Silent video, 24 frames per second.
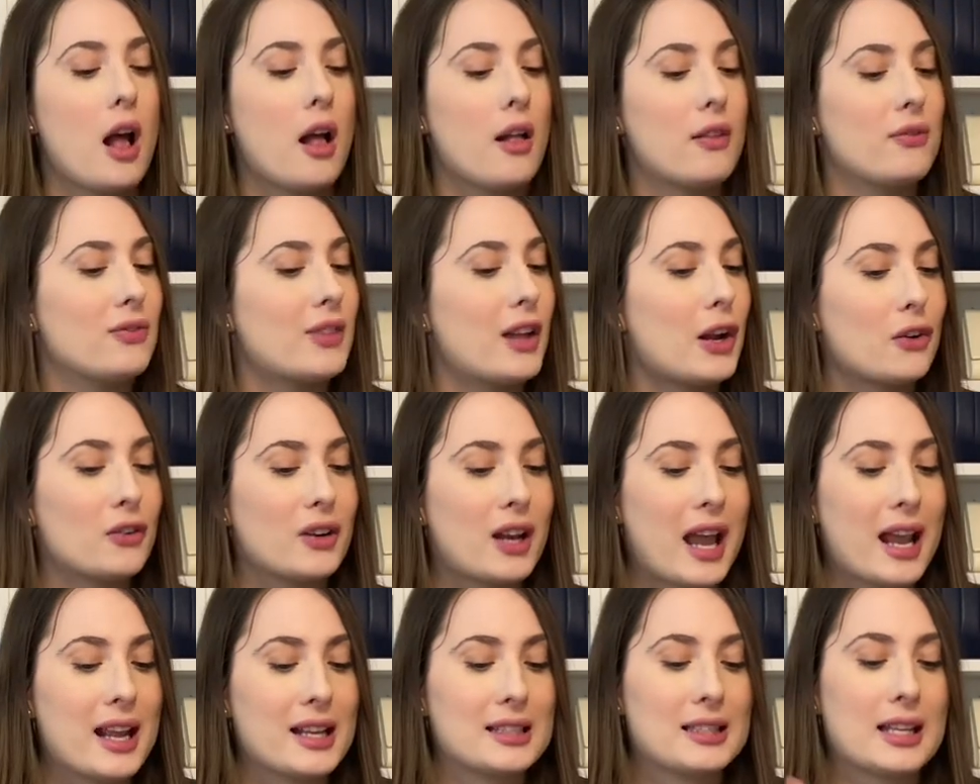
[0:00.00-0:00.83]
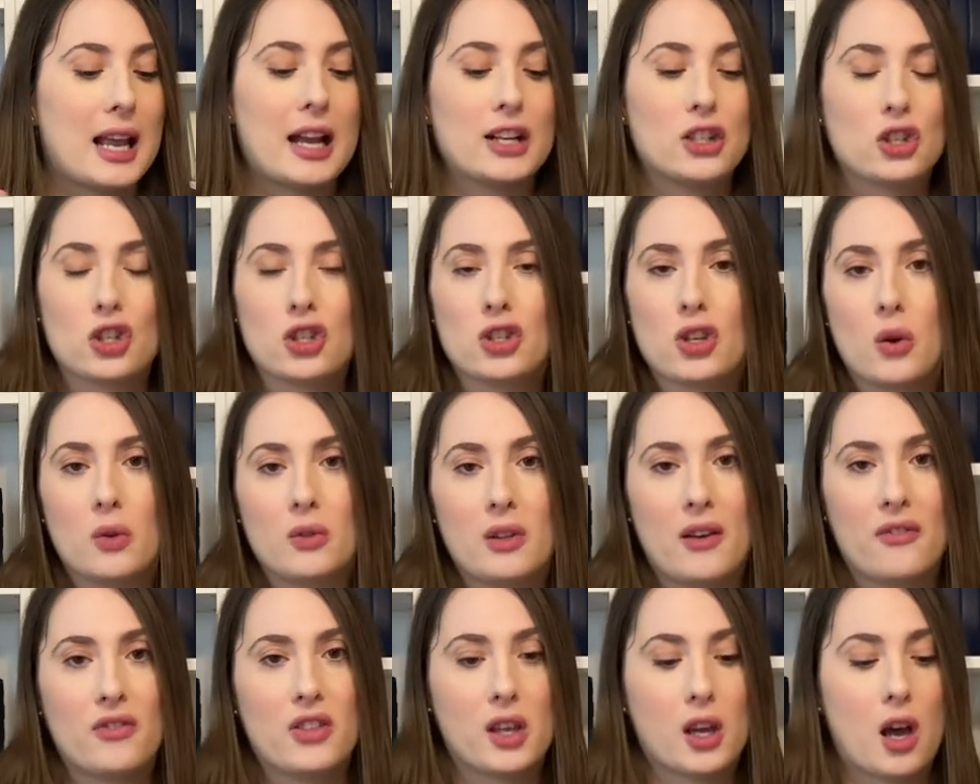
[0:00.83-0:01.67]
They're nice, I just don't
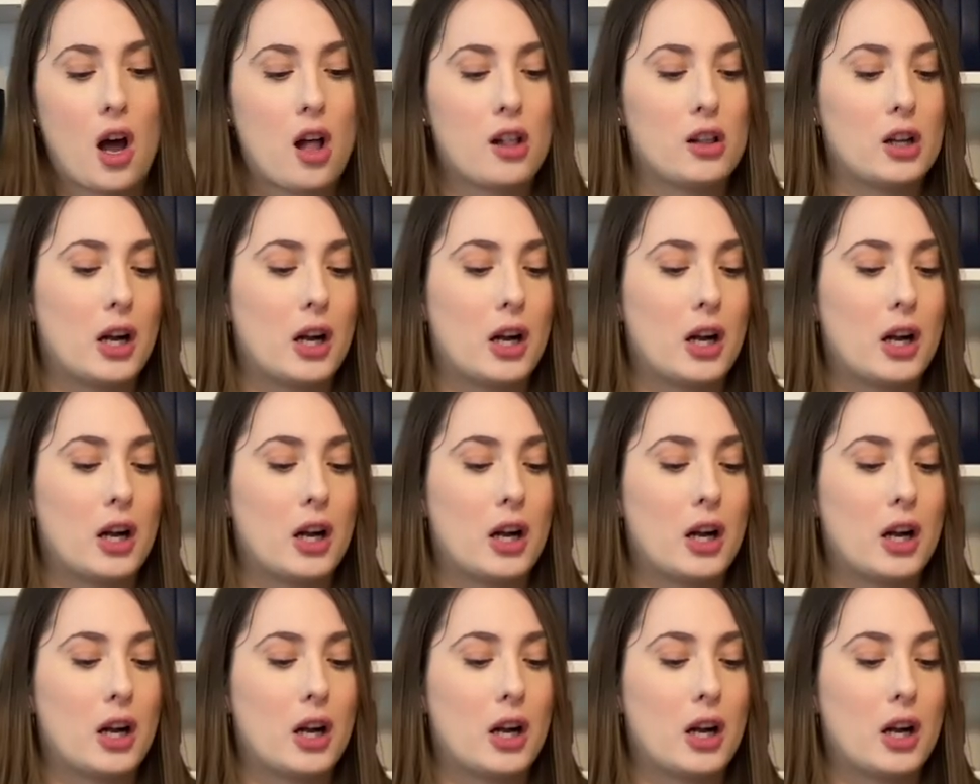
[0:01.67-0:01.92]
love the color,